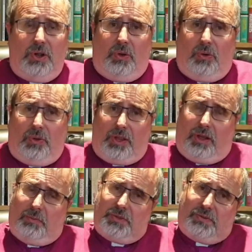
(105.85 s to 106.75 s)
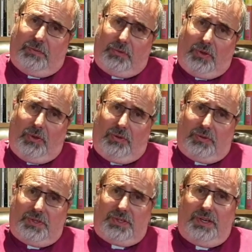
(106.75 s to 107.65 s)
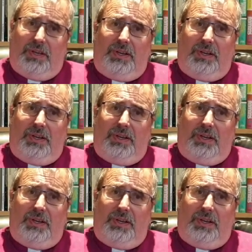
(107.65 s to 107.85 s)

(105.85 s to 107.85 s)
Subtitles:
all that comes from those,